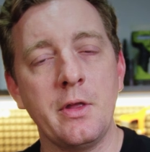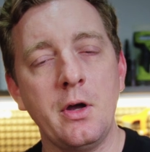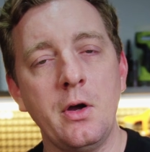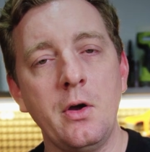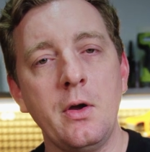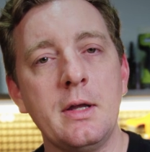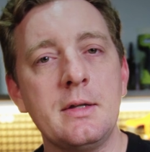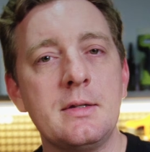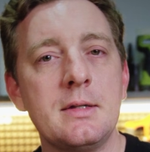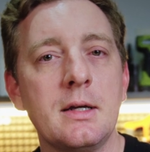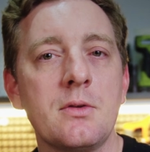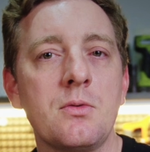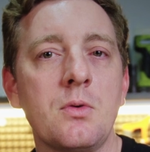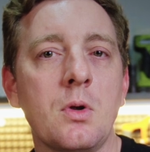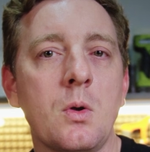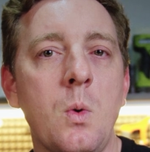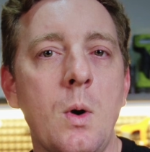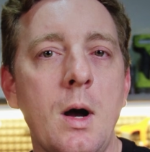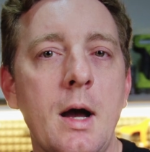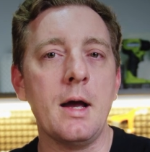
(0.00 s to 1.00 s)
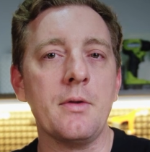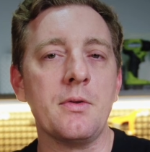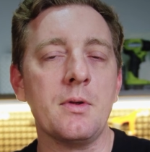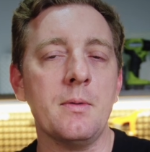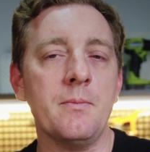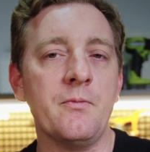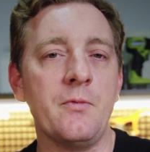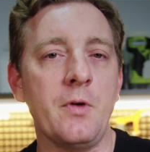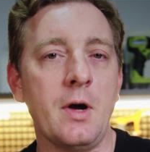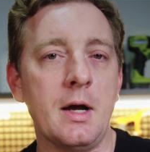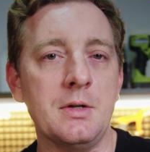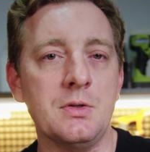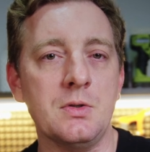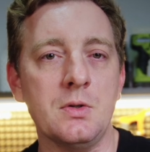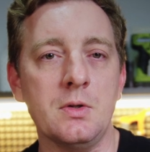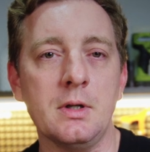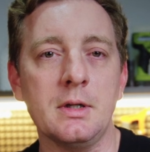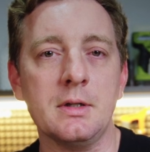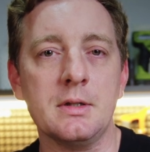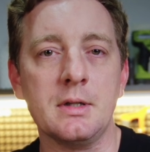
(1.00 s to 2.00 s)
though it does require some
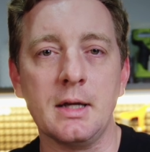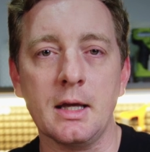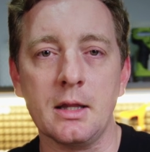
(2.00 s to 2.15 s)
fine-tuning to